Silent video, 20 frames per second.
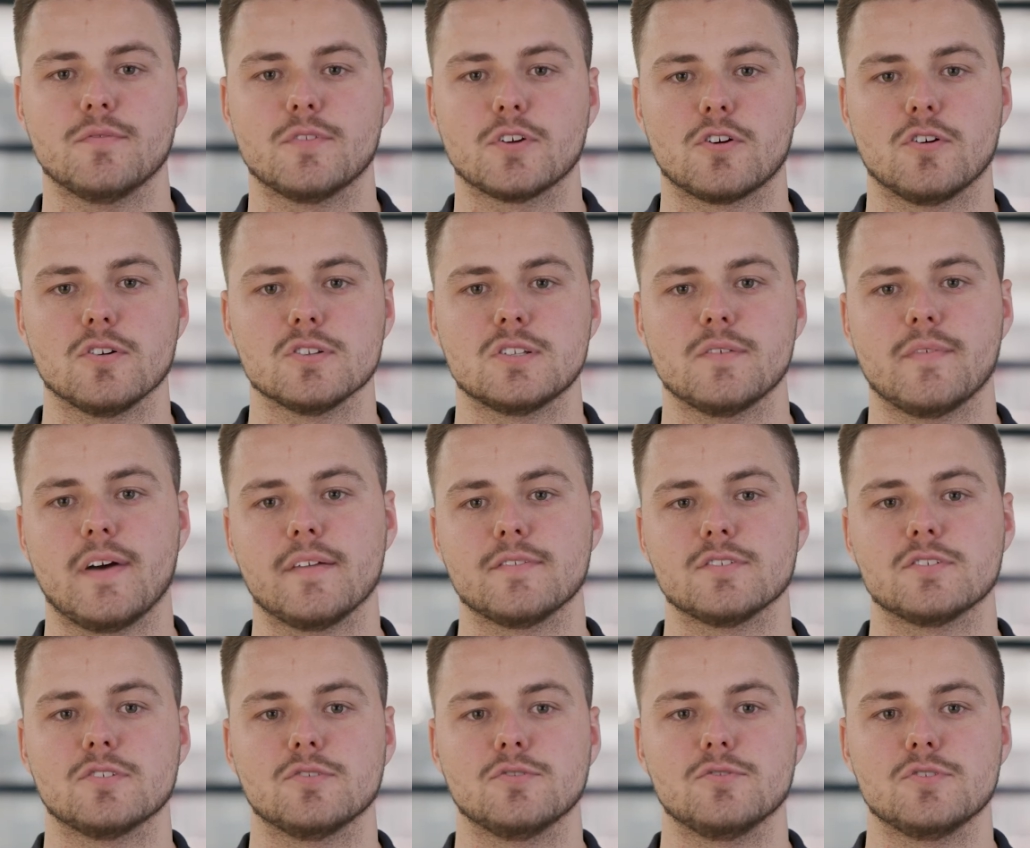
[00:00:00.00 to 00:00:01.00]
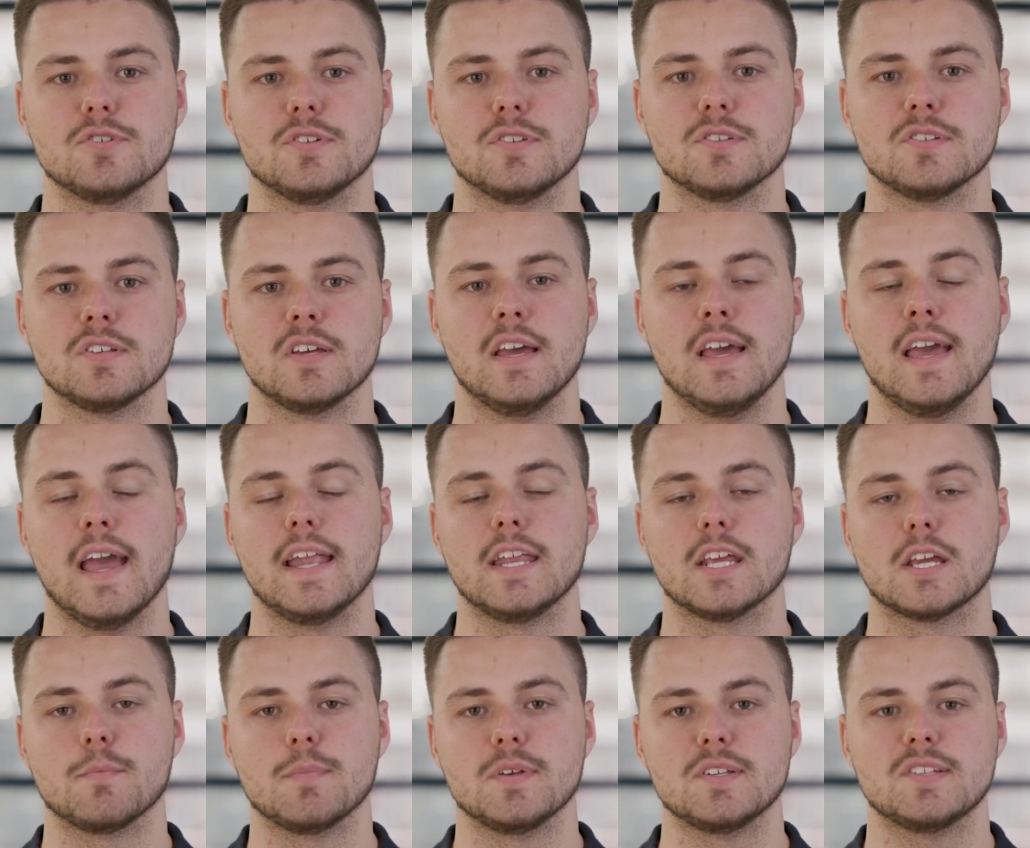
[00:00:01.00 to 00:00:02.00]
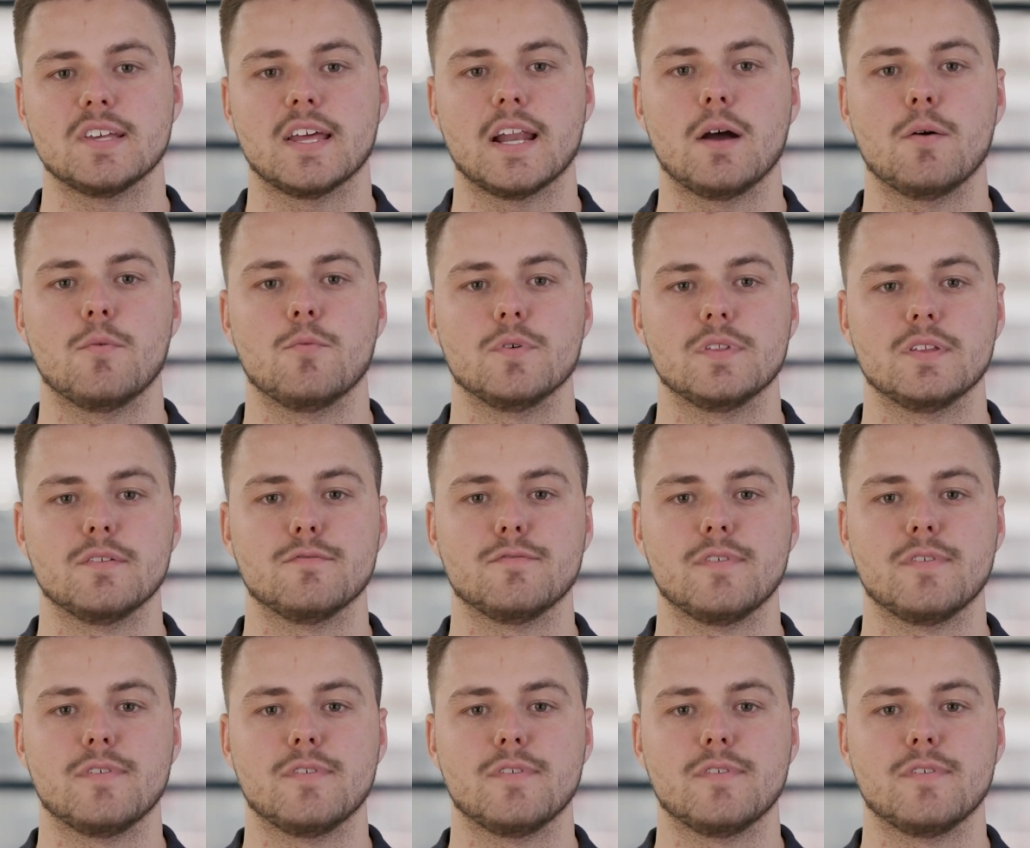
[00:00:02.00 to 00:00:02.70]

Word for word: of the cost of other solutions, and you can be set up within